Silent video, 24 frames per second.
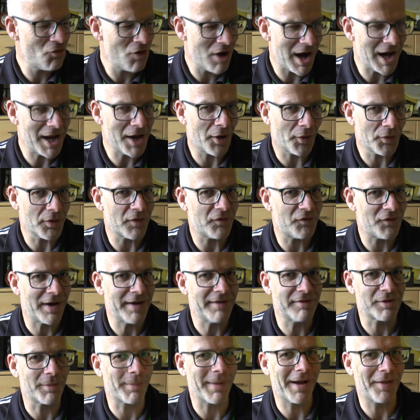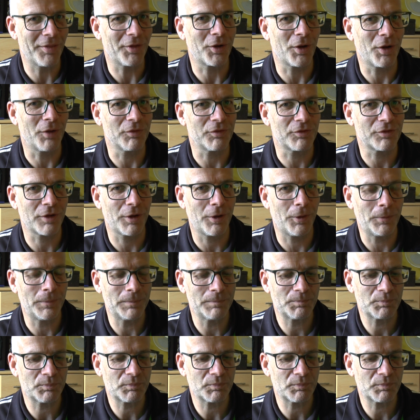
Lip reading: really on the fence about the console.